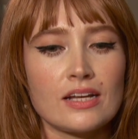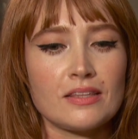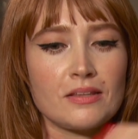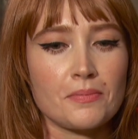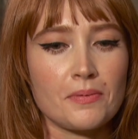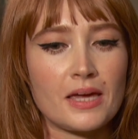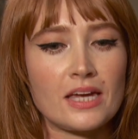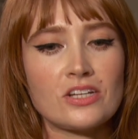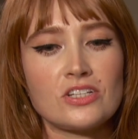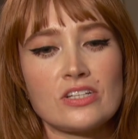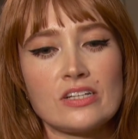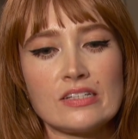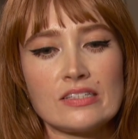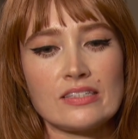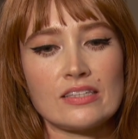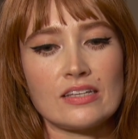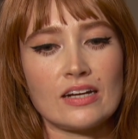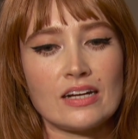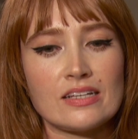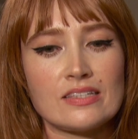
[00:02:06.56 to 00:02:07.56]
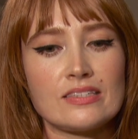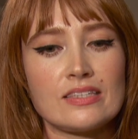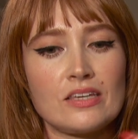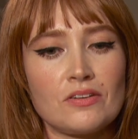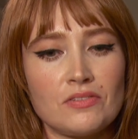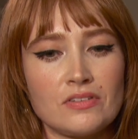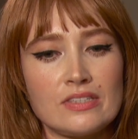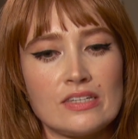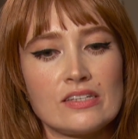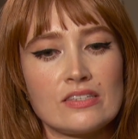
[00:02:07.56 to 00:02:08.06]
of the patients that I
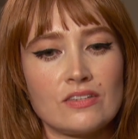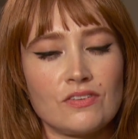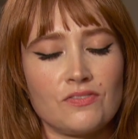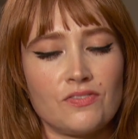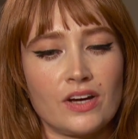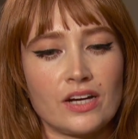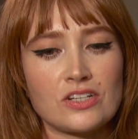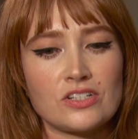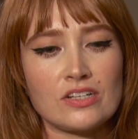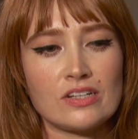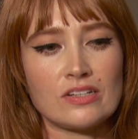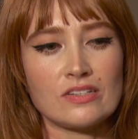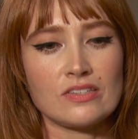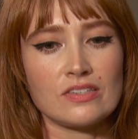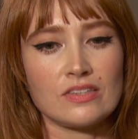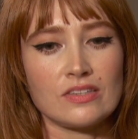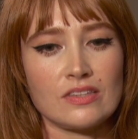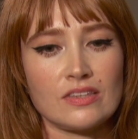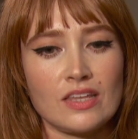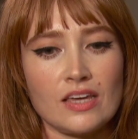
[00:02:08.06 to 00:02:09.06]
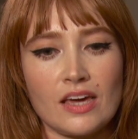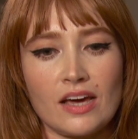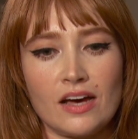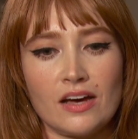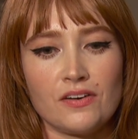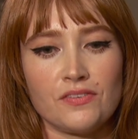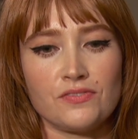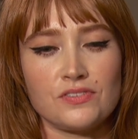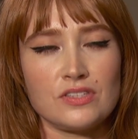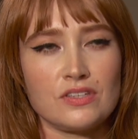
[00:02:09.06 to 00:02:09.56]
see with these infections, they
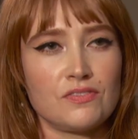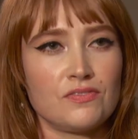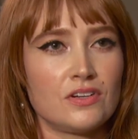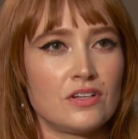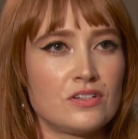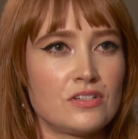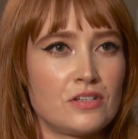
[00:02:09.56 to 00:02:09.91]
have severe